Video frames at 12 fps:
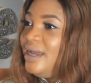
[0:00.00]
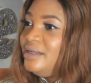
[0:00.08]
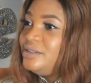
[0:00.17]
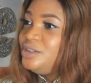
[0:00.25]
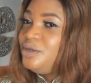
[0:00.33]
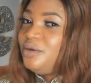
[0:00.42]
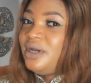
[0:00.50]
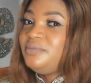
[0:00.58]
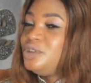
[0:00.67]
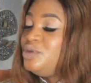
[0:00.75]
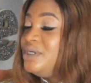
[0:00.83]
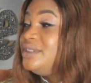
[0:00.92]
And so I'm
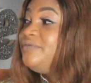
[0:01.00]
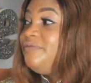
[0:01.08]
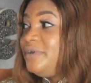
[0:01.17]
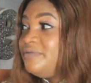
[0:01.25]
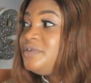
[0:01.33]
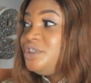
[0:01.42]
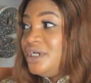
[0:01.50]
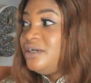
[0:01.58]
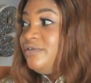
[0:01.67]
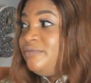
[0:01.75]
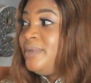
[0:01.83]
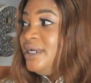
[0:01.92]
the 25th
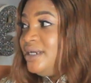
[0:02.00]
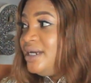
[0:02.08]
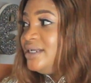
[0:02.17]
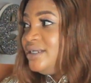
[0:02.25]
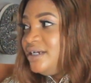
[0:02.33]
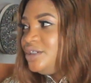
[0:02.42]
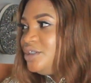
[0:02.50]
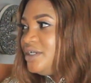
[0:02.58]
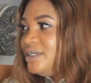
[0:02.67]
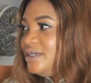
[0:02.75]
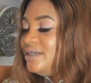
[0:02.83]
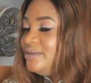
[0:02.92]
child of my dad,
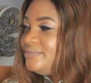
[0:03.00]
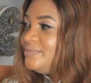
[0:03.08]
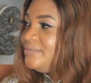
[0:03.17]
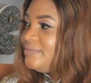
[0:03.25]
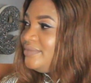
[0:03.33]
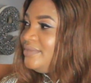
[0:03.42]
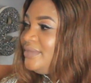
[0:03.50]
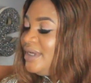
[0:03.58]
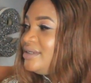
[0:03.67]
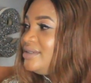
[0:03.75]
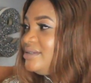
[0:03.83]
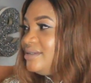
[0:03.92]
actually.
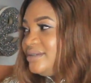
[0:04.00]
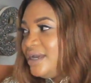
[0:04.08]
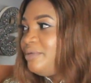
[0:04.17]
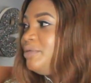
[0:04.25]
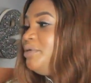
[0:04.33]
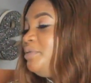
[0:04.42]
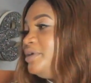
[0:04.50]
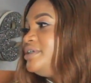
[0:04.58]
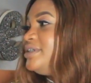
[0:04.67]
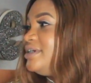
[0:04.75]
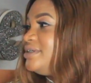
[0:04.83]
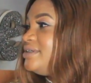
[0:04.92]
Yes, I'm a
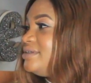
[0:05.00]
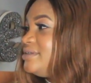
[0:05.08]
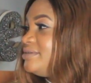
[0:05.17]
princess.